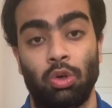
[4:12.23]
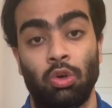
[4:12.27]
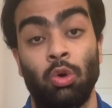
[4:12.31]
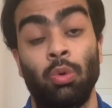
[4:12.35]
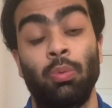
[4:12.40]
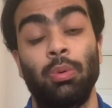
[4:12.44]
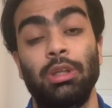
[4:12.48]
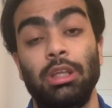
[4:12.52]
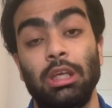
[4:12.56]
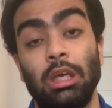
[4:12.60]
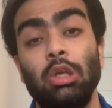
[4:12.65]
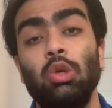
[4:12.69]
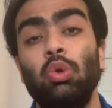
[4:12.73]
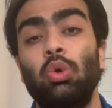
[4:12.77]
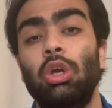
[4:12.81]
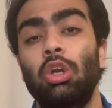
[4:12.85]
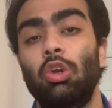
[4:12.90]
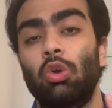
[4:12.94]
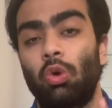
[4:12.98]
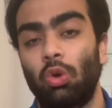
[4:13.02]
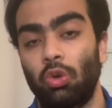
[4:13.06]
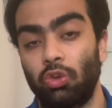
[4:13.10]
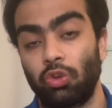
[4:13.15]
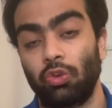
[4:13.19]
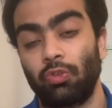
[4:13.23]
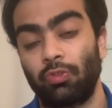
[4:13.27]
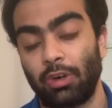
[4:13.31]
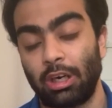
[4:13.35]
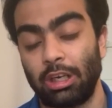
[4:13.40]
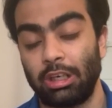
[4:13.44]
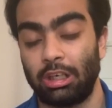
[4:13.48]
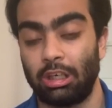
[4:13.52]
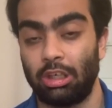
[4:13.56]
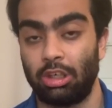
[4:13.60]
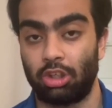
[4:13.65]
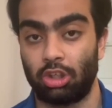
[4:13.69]
Over there, you can also
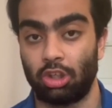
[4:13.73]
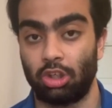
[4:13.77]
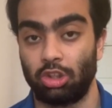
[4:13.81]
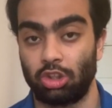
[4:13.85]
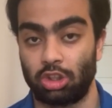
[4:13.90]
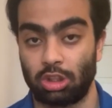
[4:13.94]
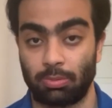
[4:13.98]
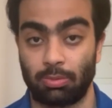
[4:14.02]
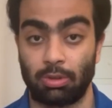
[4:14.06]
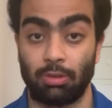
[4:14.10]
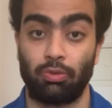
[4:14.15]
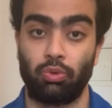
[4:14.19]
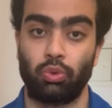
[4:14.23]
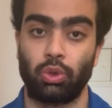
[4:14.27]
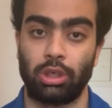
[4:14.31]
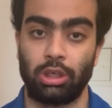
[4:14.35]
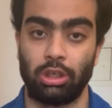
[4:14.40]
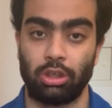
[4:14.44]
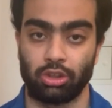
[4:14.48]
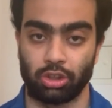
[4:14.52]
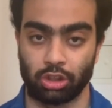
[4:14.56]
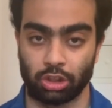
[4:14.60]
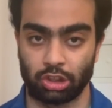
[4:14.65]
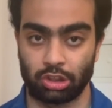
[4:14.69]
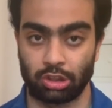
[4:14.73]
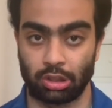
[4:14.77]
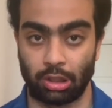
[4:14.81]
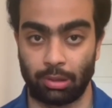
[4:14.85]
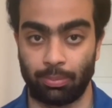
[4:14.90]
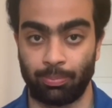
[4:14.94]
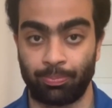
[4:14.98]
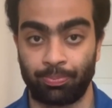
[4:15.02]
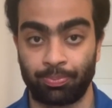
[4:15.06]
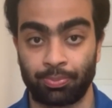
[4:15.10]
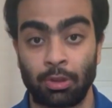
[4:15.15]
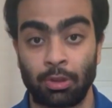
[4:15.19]
find internships if you are interested.